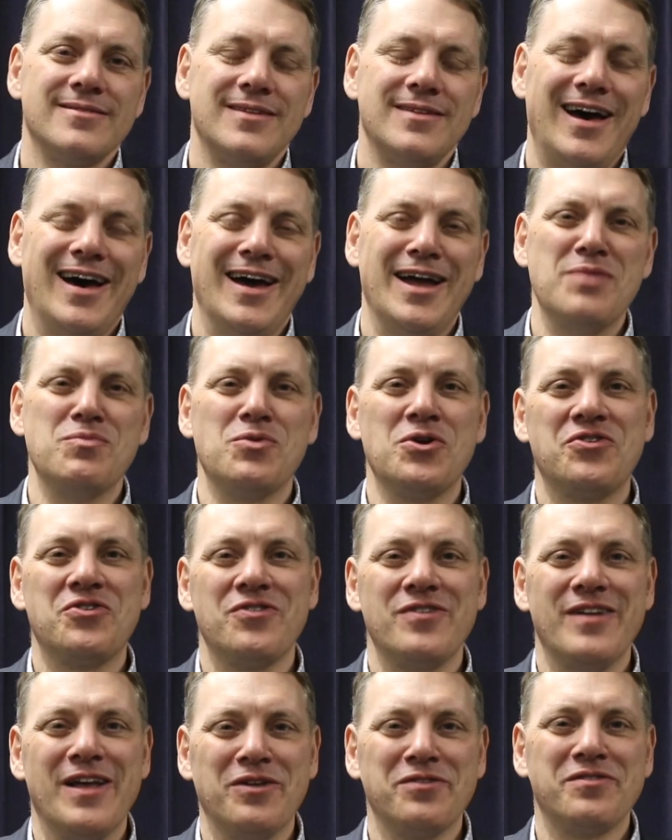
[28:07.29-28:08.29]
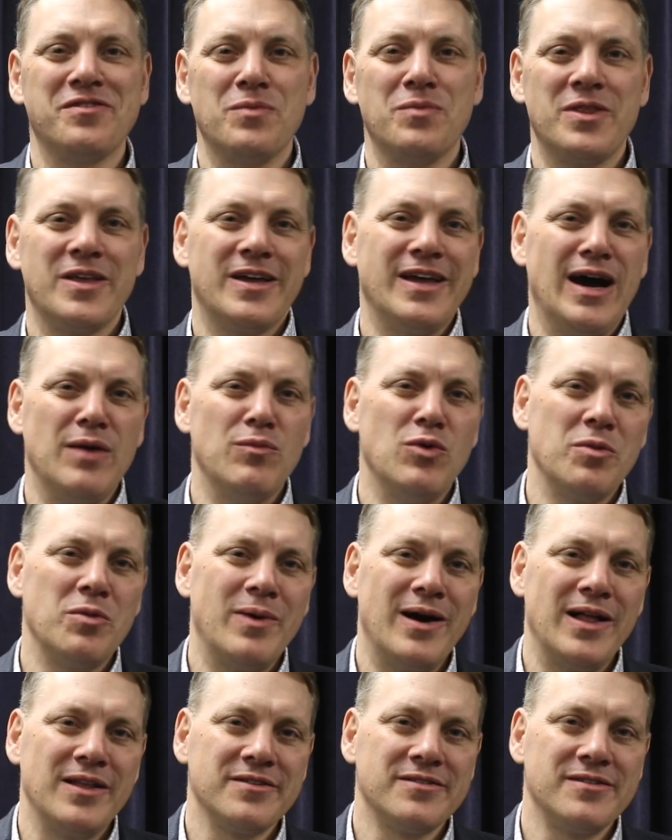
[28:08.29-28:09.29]
Hi, I'm Richard Nelson with the Commonwealth
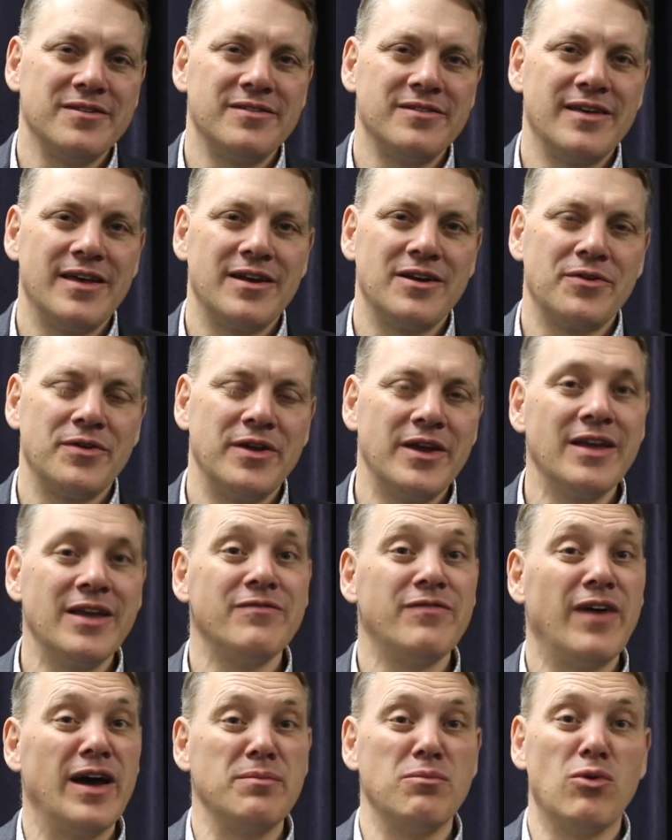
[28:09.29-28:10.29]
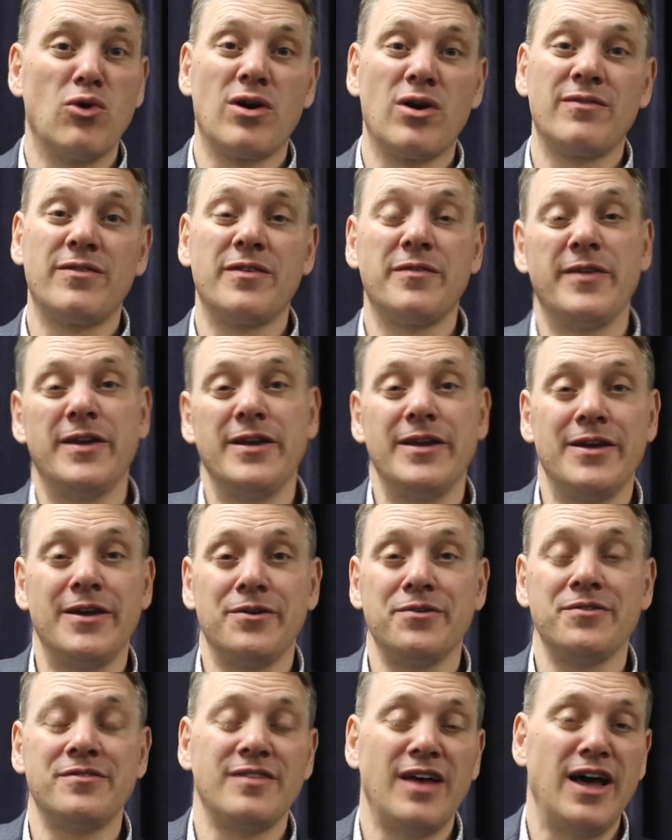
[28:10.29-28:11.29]
Policy Center. You can find more of our
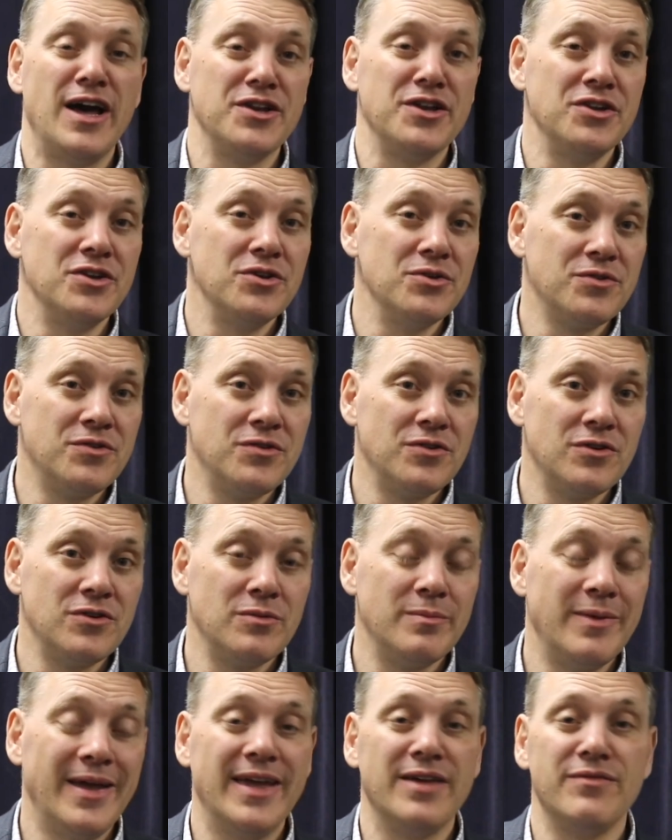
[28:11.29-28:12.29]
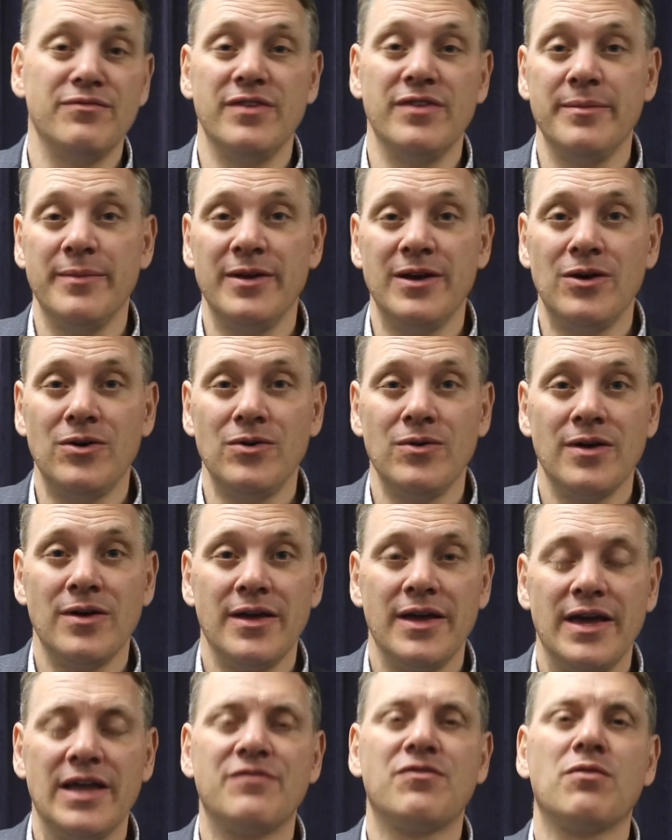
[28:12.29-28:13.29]
videos on YouTube and Vimeo.
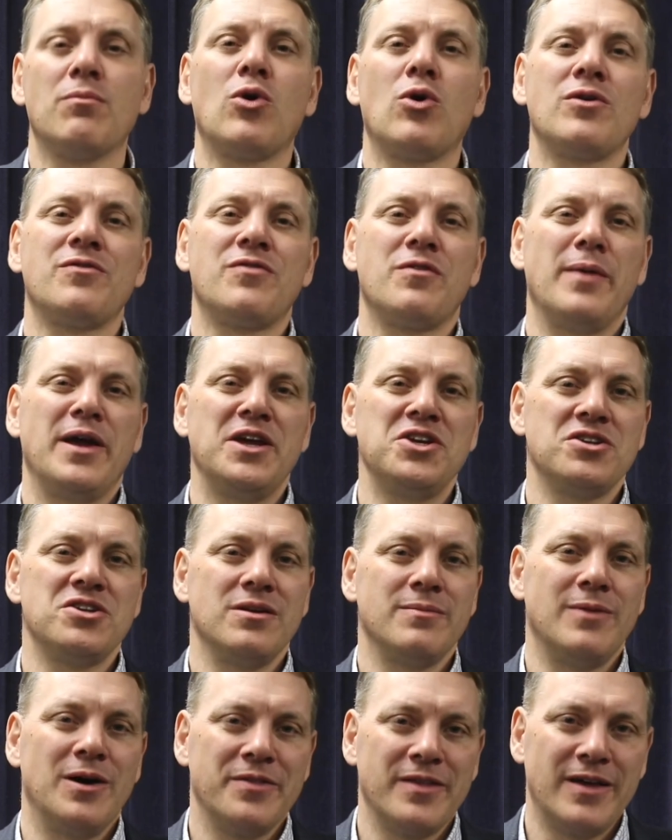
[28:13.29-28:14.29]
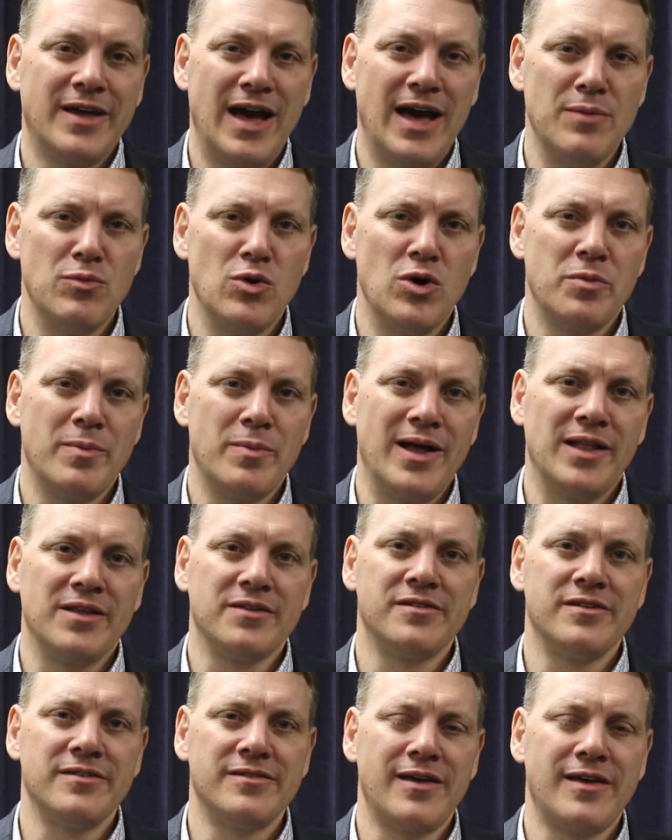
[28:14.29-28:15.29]
And for more information about the Commonwealth
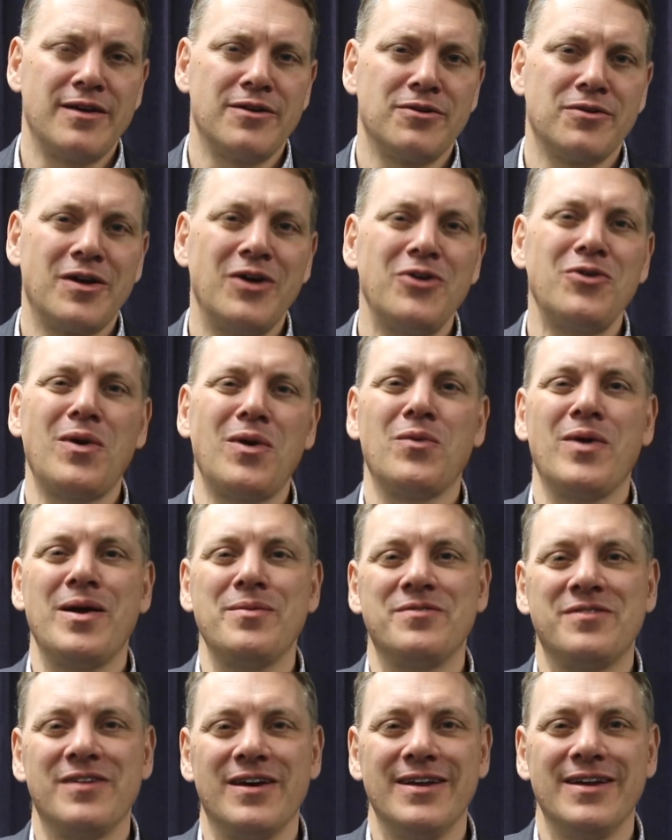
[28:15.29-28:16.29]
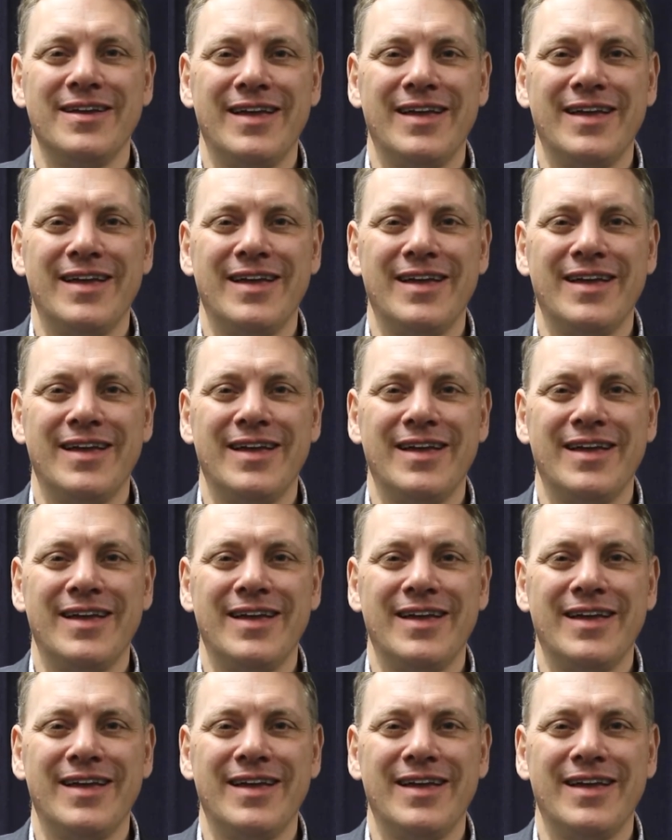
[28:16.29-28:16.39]
Policy Center, go to our website,